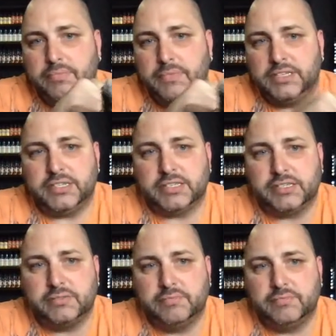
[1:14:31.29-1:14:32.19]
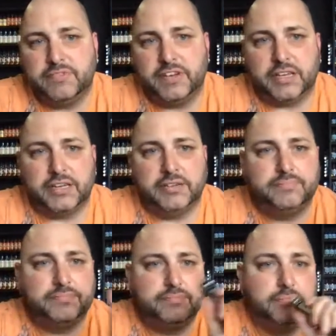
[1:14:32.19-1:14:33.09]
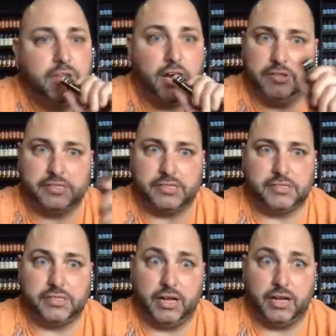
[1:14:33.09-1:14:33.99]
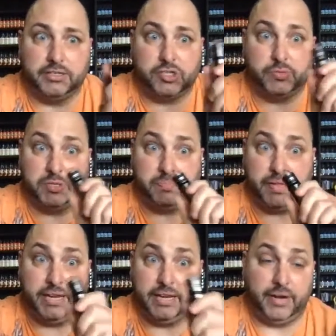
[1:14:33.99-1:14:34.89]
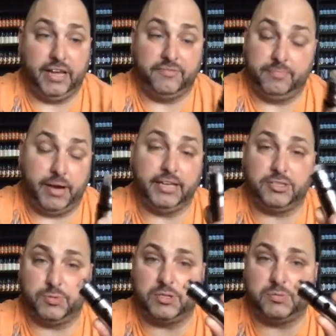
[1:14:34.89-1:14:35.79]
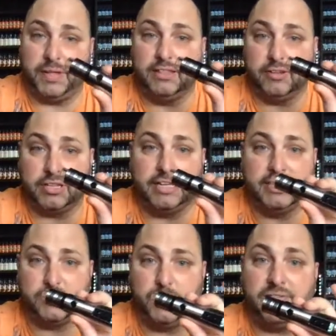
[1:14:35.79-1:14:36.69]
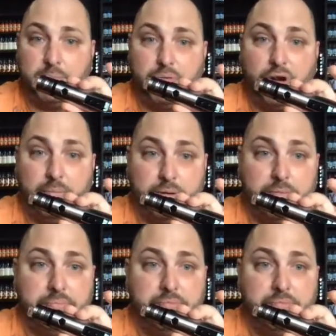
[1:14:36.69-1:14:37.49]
It's just finicky no, this is not a switchblade in my. If my switchblade looked like this, we have a problem.